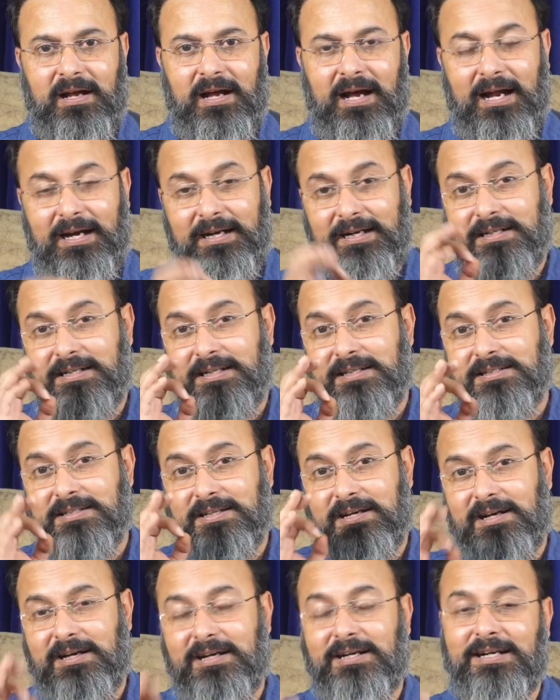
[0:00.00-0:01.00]
And it is
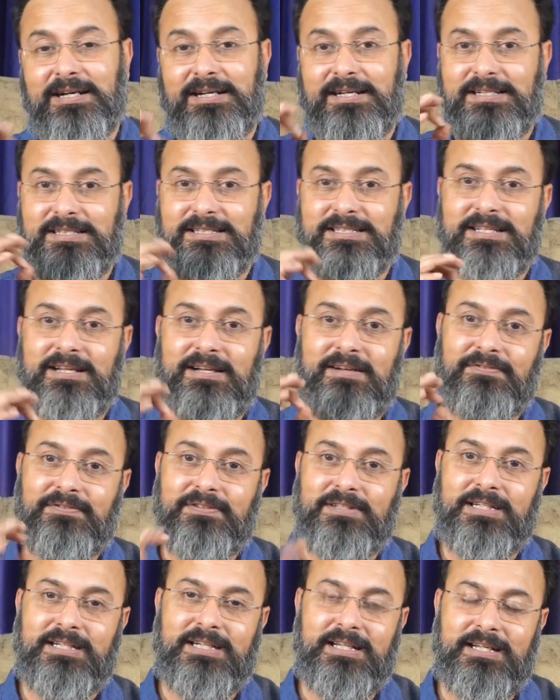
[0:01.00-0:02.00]
currently itself
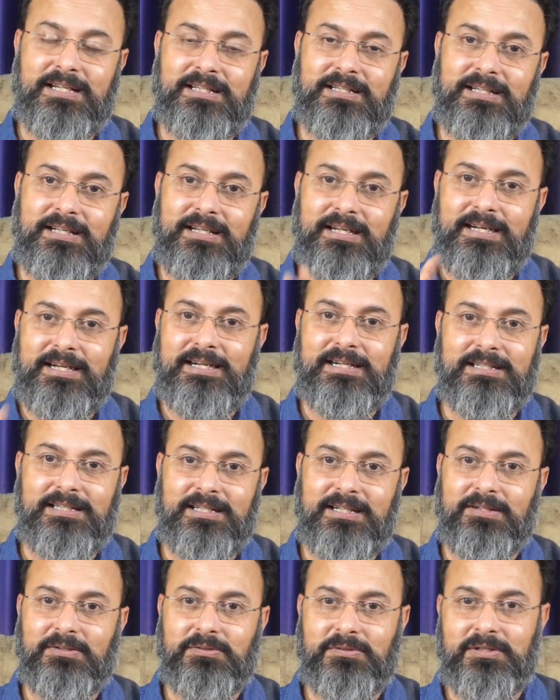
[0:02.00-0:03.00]
sitting in the 8th
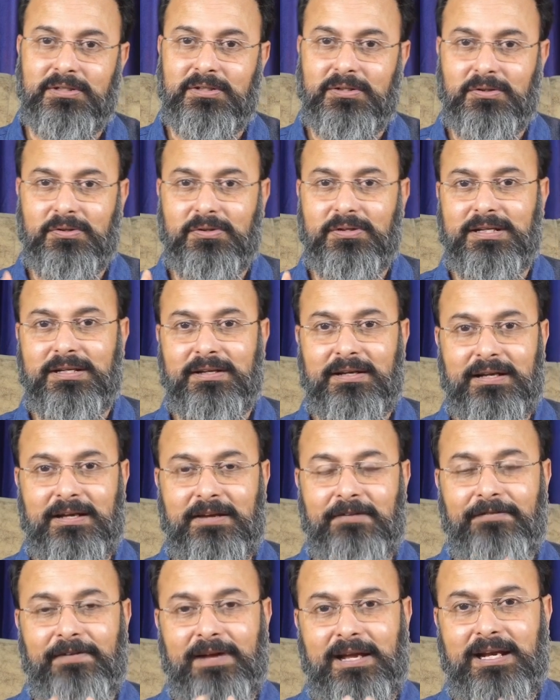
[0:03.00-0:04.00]
house. So
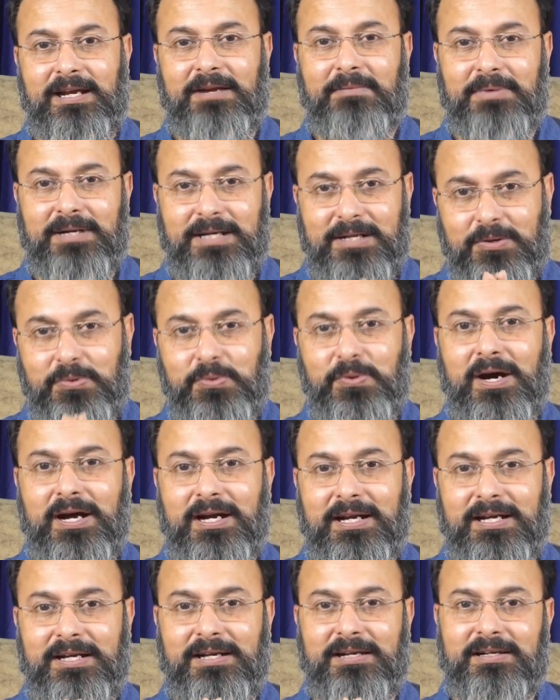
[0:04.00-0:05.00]
if anybody who
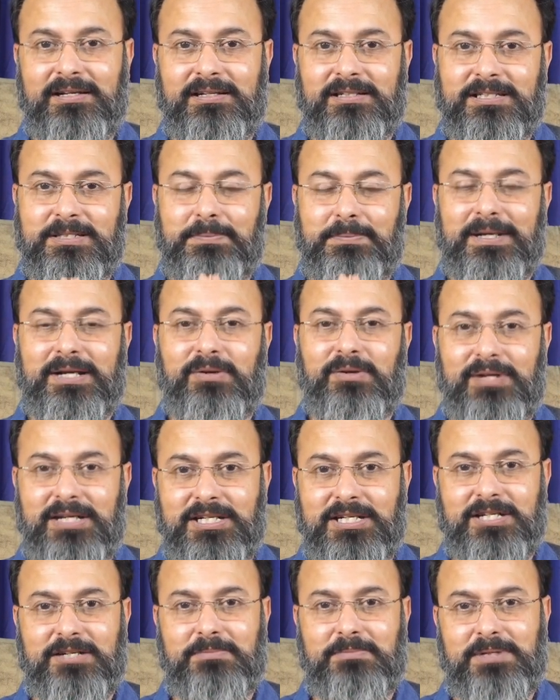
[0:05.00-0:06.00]
are in
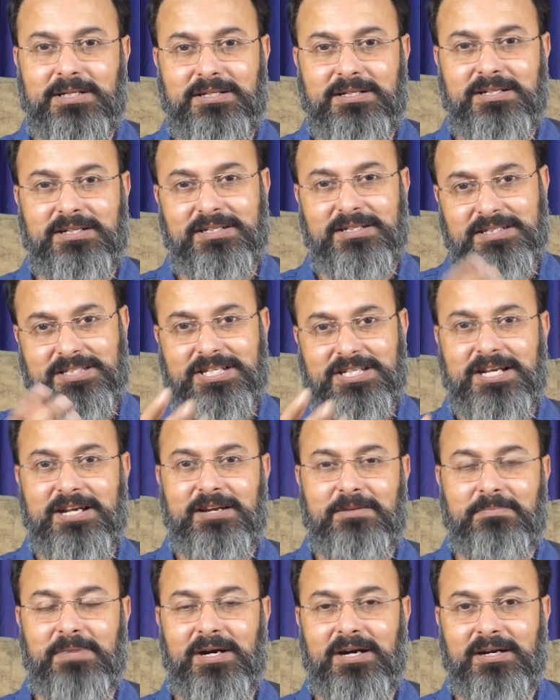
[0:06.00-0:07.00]
speculation business,
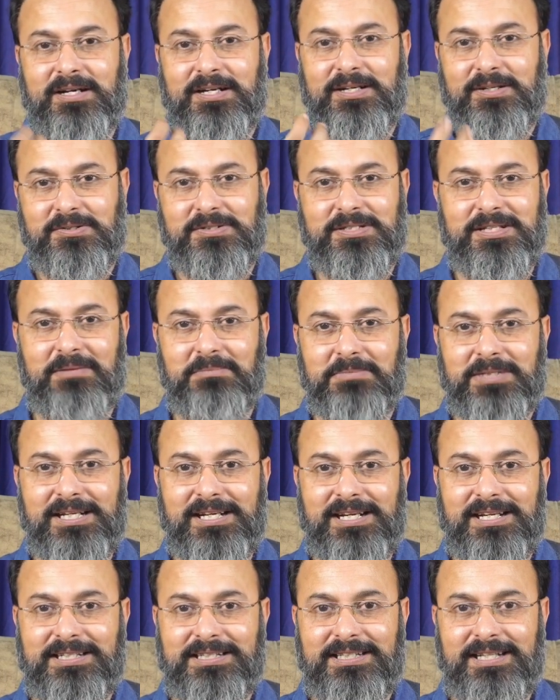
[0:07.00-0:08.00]
share market or something
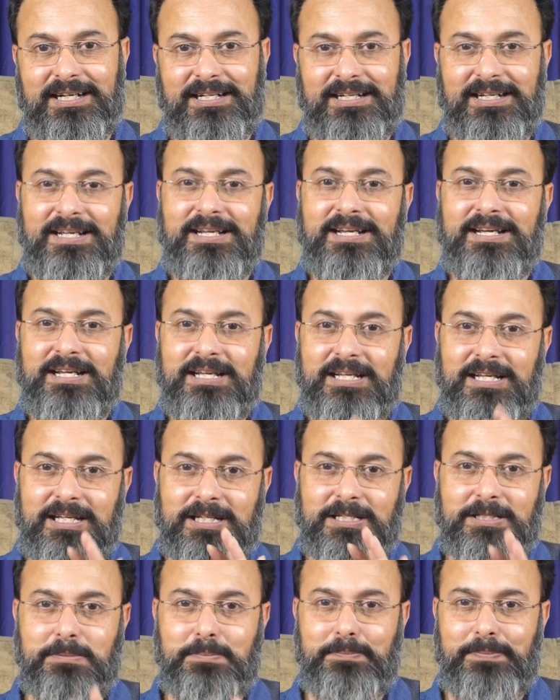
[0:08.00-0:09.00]
like that,
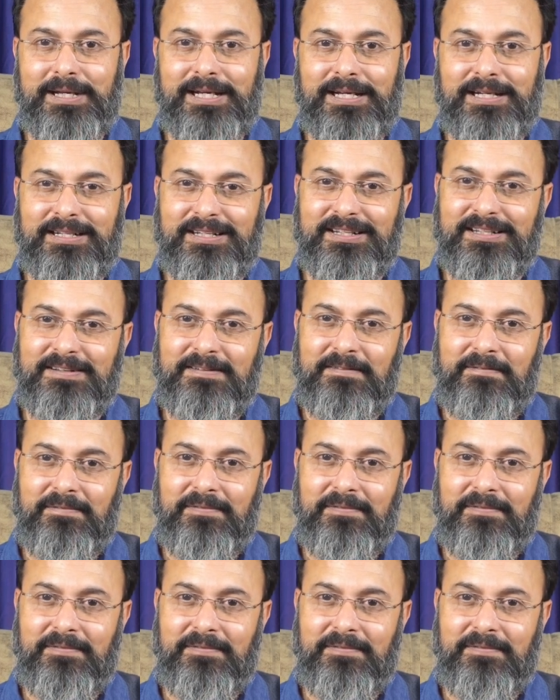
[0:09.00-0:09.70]
expect